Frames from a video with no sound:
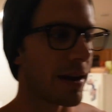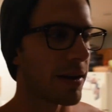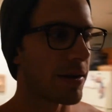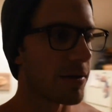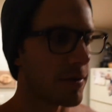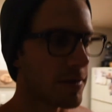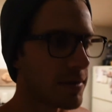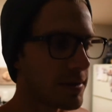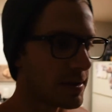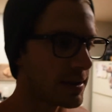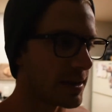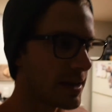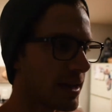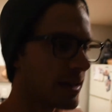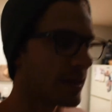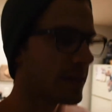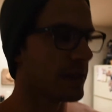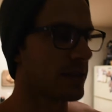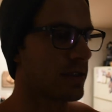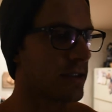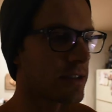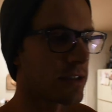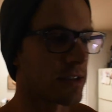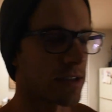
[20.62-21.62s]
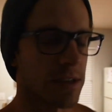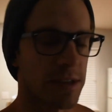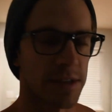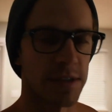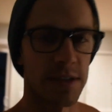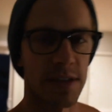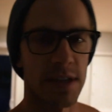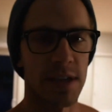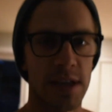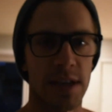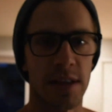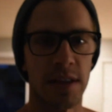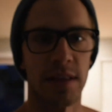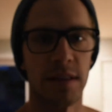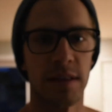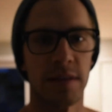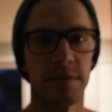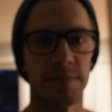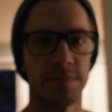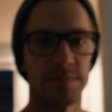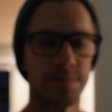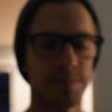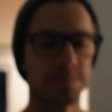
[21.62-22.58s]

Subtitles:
I don't know the date. I think it's the 16th.